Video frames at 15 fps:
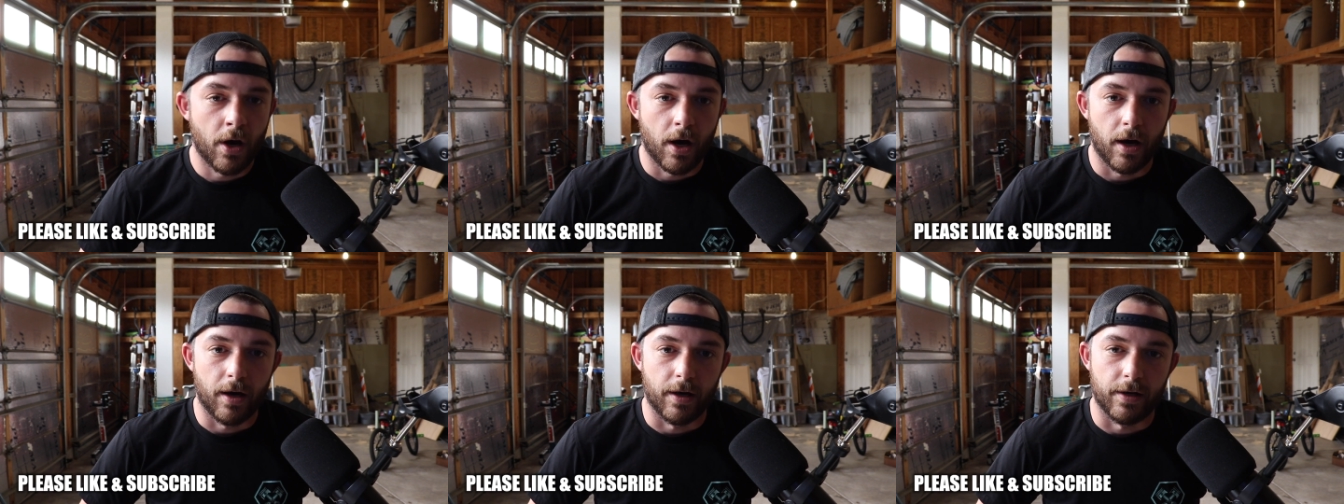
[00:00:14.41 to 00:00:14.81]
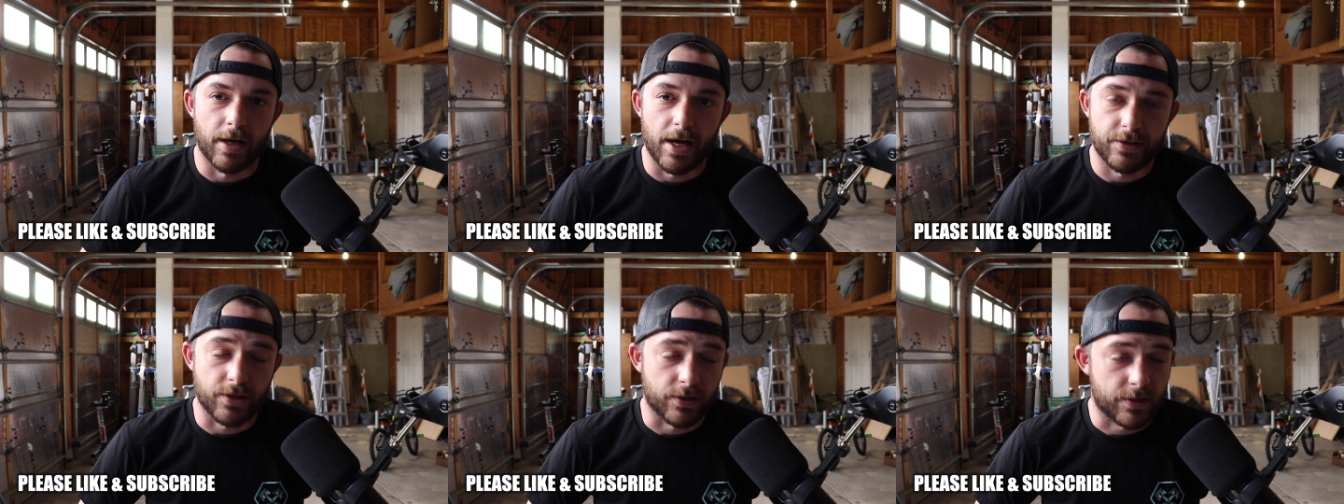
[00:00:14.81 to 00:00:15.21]

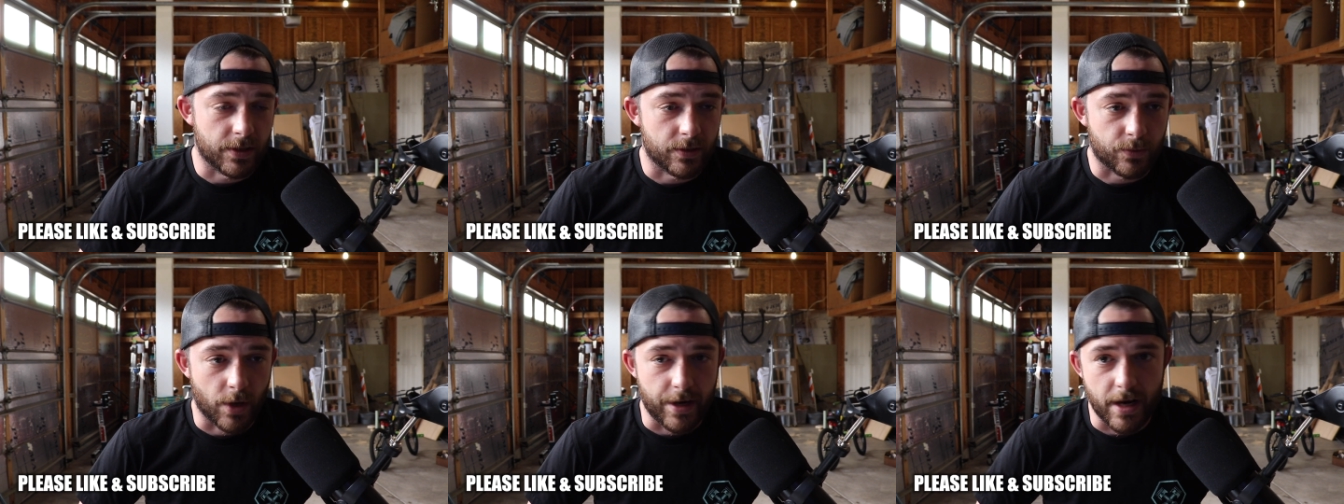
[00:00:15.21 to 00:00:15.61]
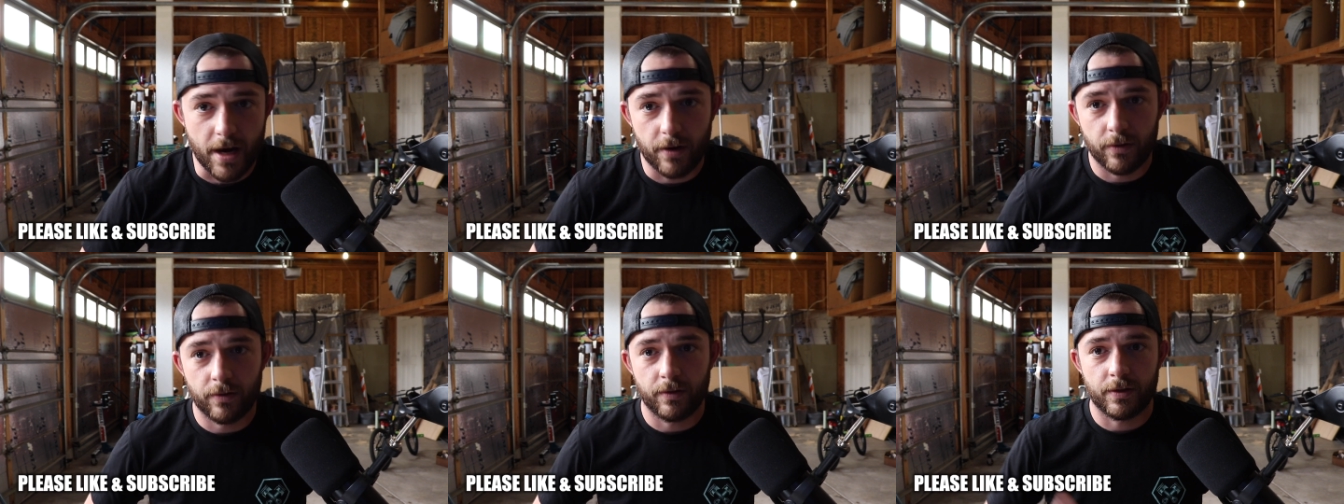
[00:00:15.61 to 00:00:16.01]
As it sits right
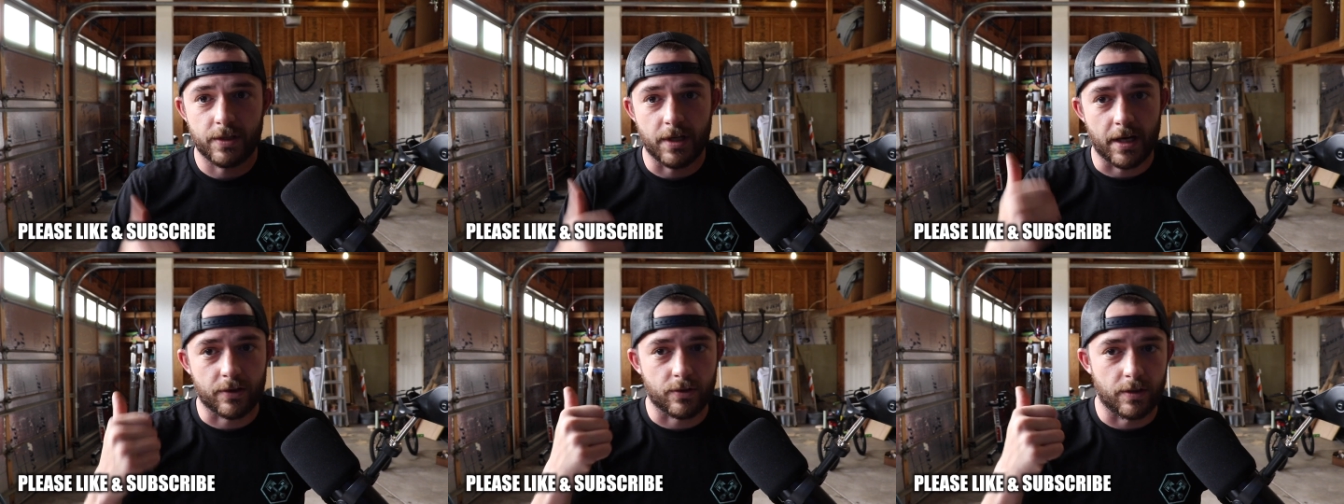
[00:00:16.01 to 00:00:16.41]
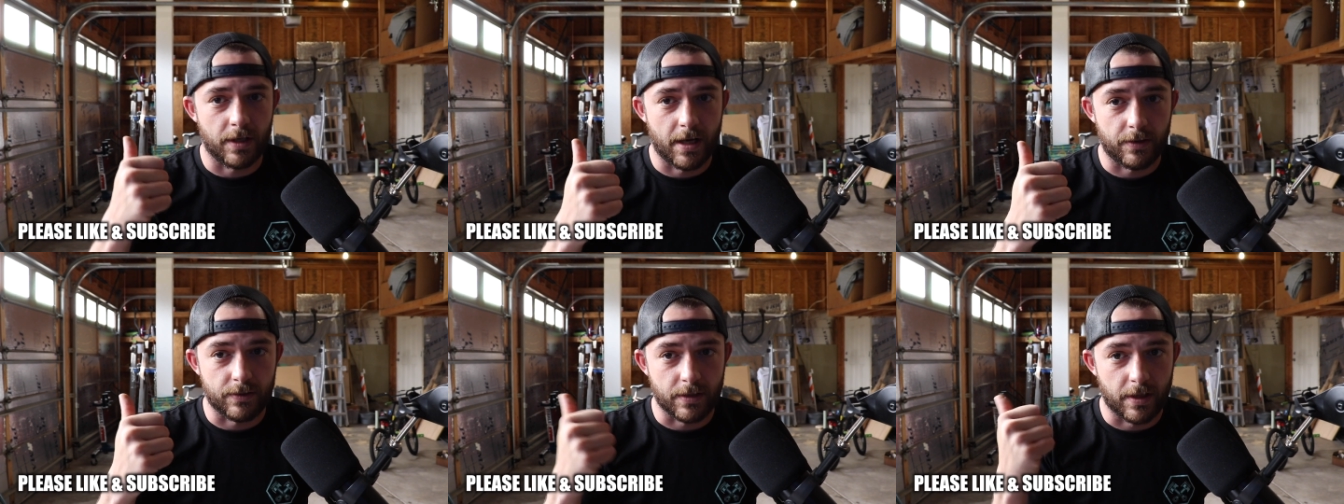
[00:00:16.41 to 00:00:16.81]
now, it's actually
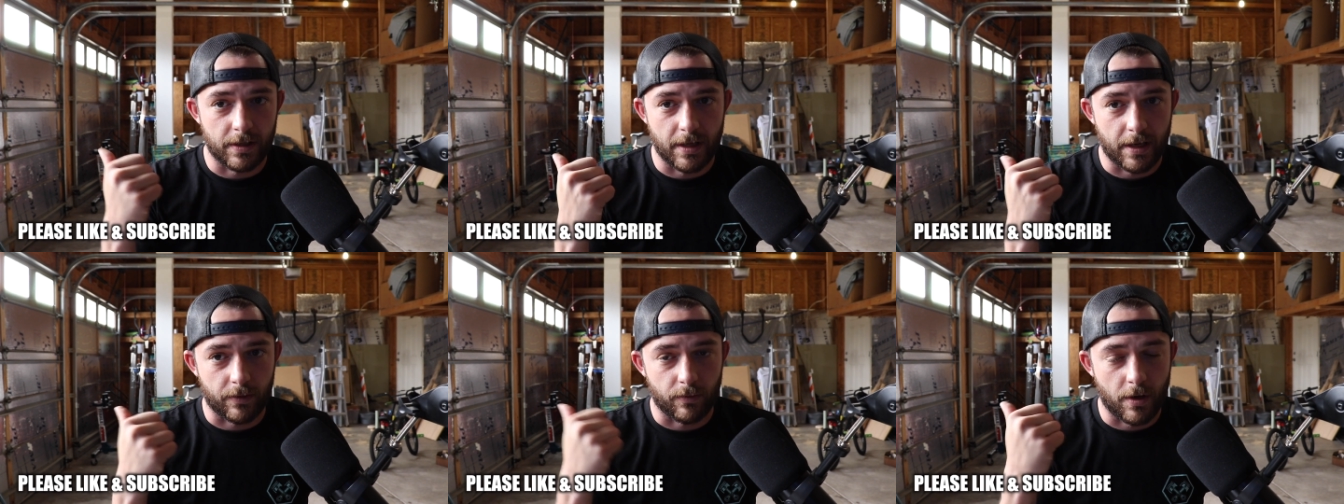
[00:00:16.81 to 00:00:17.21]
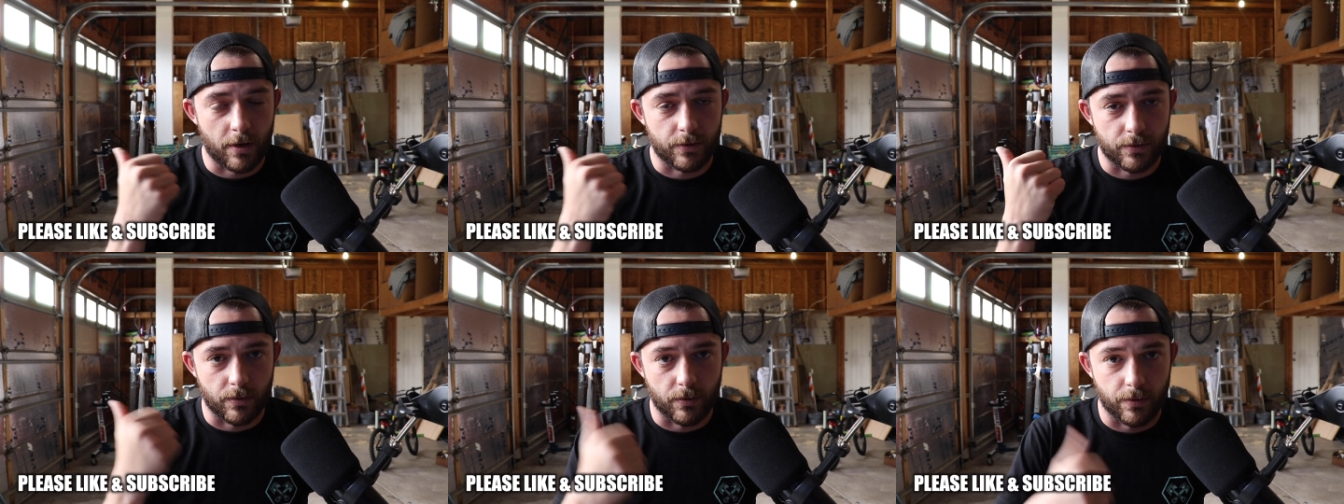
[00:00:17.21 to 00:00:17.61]
outside that
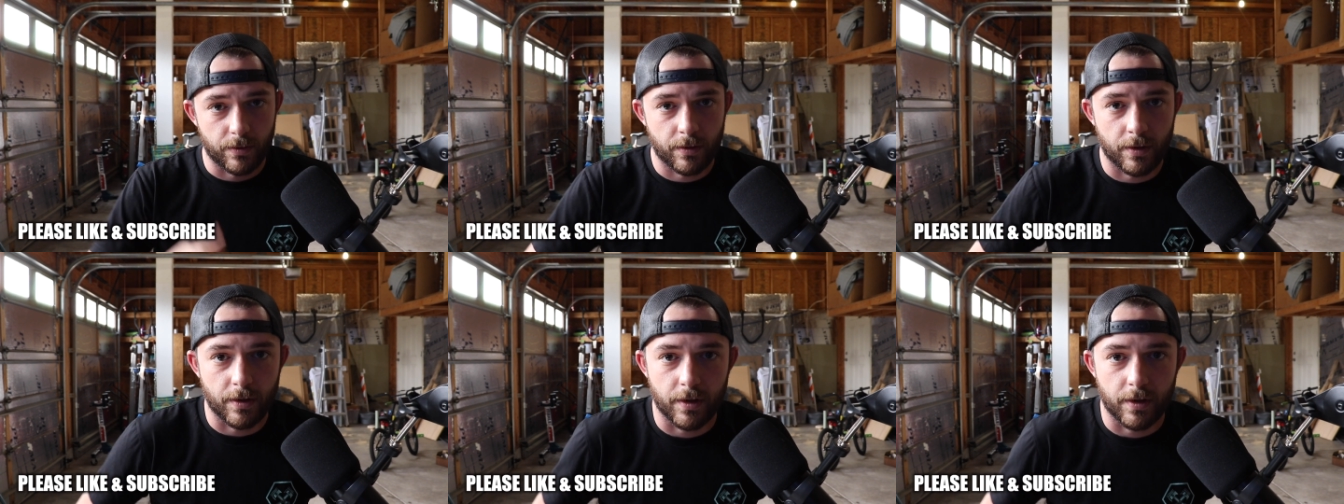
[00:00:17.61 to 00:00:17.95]
garage door,